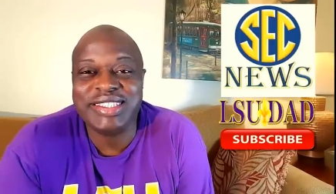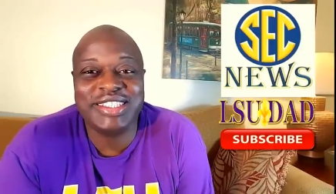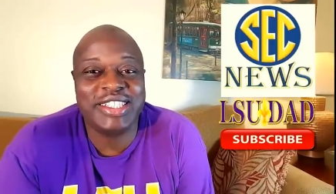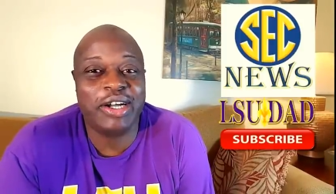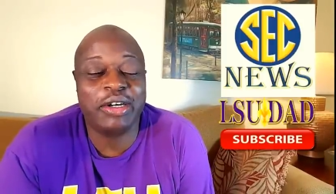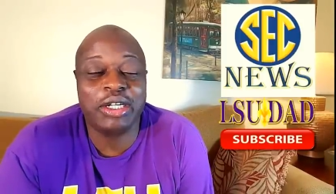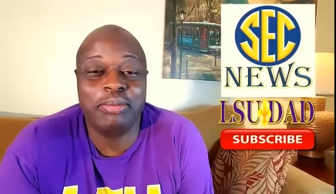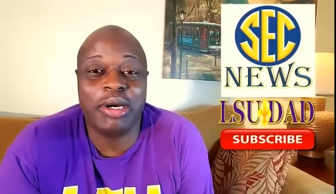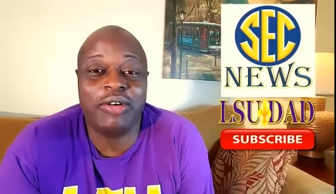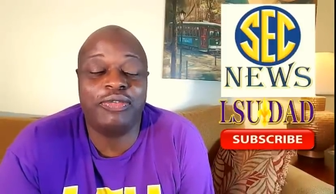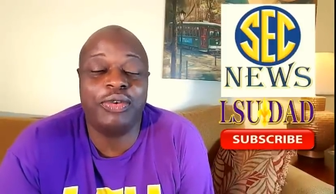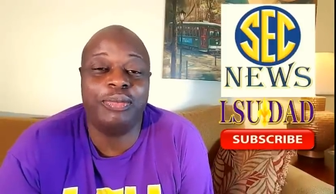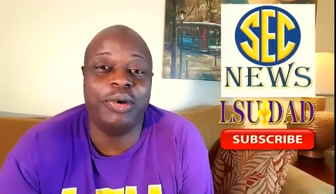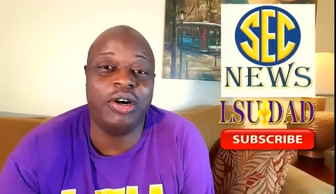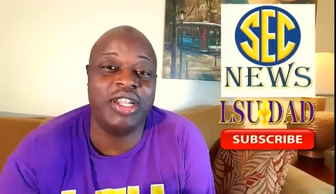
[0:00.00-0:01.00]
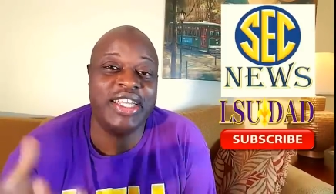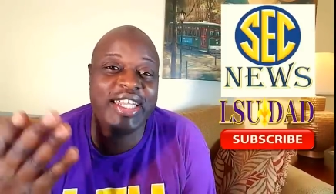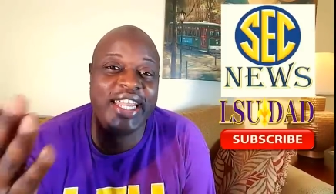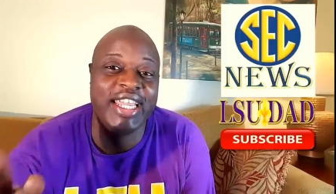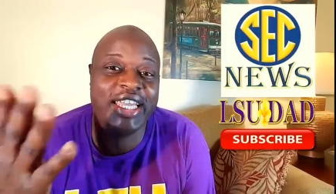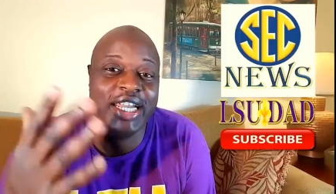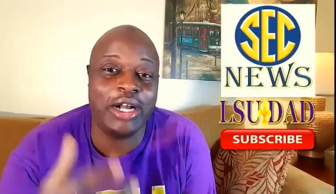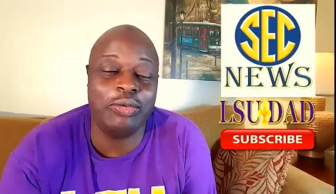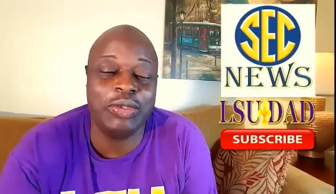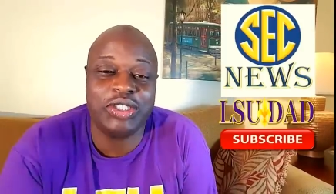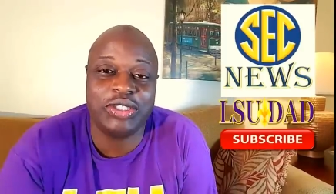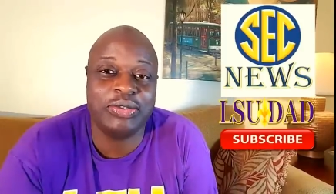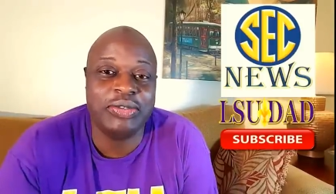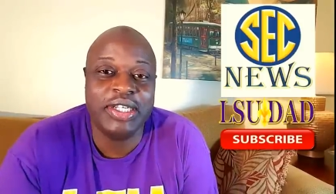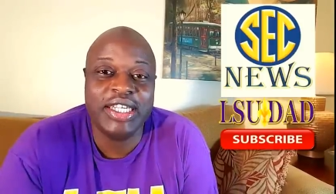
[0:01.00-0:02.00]
talking about football and hanging out
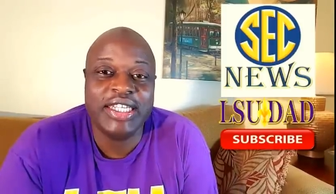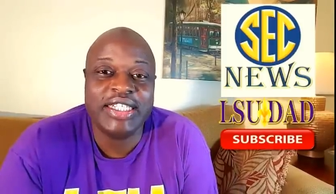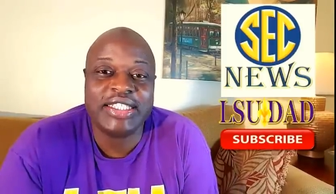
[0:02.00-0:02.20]
with you.